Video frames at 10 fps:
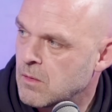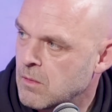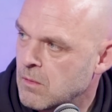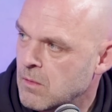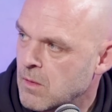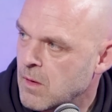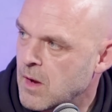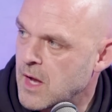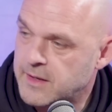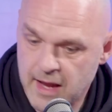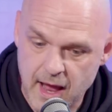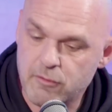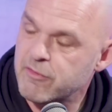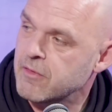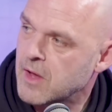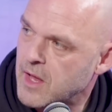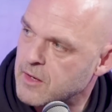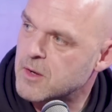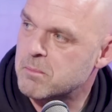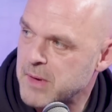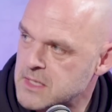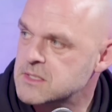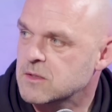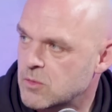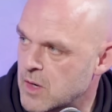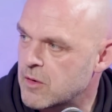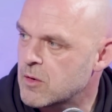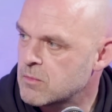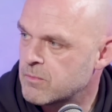Yeah. I'd have ahead of the best Aguero.